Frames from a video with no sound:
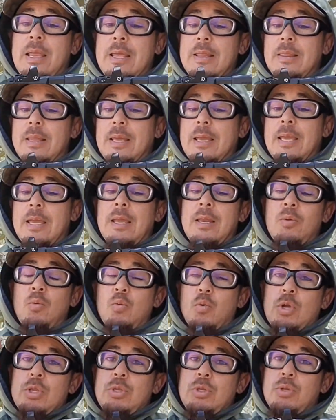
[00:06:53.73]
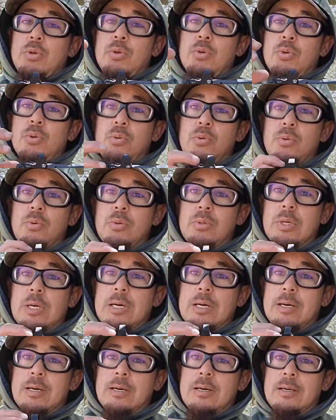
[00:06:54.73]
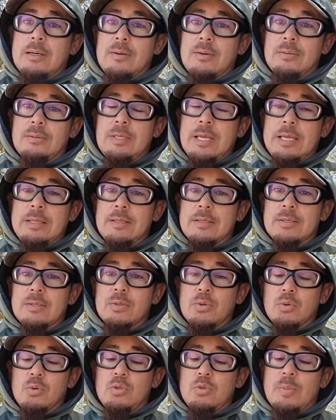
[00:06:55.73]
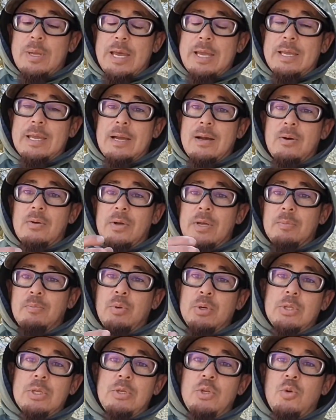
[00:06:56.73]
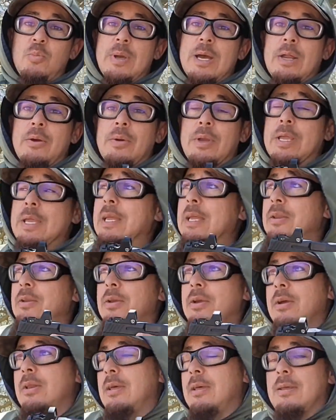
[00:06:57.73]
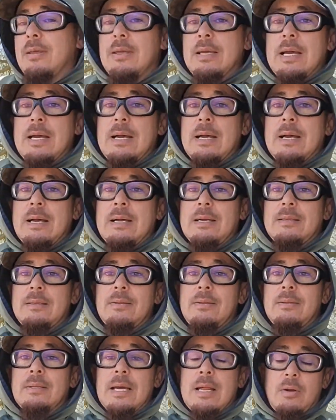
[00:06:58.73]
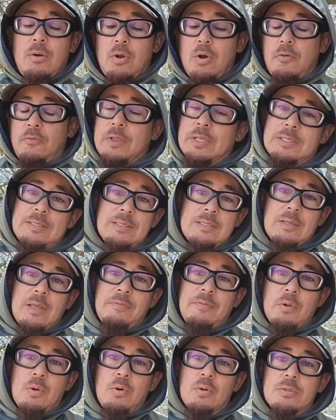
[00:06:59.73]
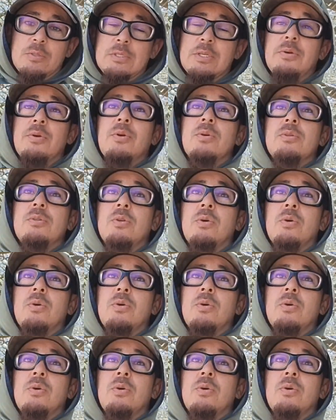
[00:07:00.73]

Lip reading: and then when you take the screws back out and put the new battery in, you're gonna I don't know if it holds zero,